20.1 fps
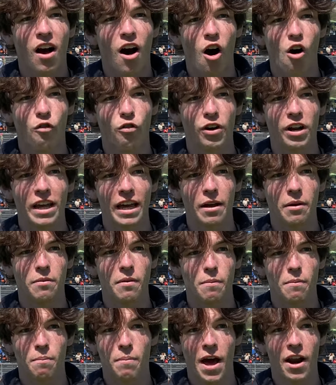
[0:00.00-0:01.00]
hoping to get
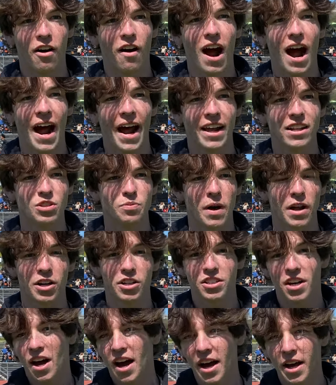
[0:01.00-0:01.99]
better heights, better
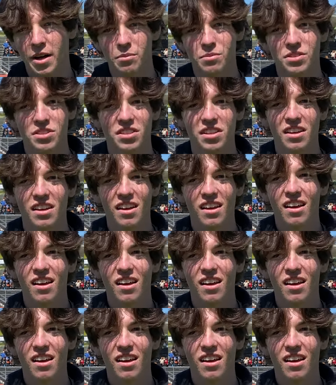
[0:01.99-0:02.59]
times,